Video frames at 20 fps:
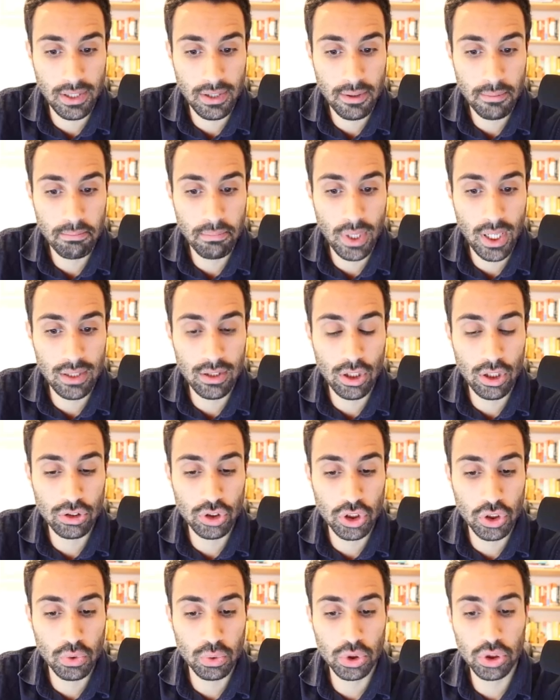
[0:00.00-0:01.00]

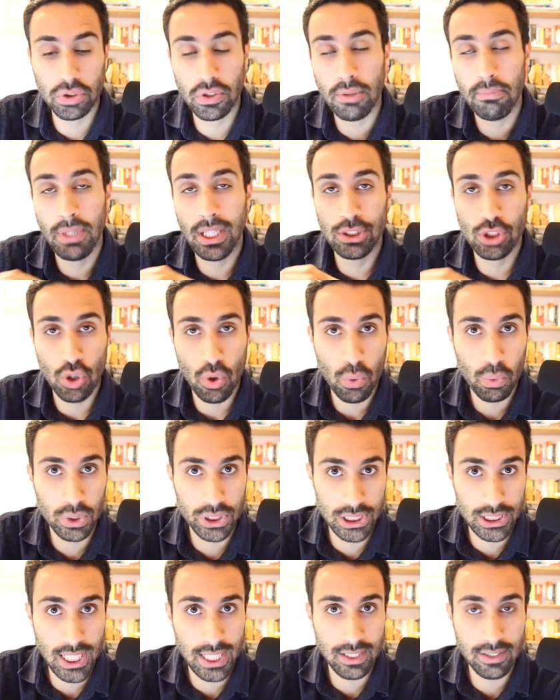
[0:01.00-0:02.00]
Biological treatment is always
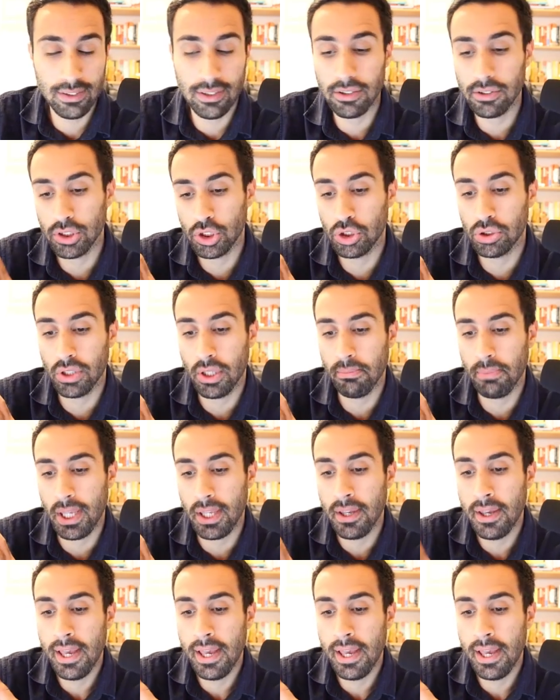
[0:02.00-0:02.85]
secondary treatment.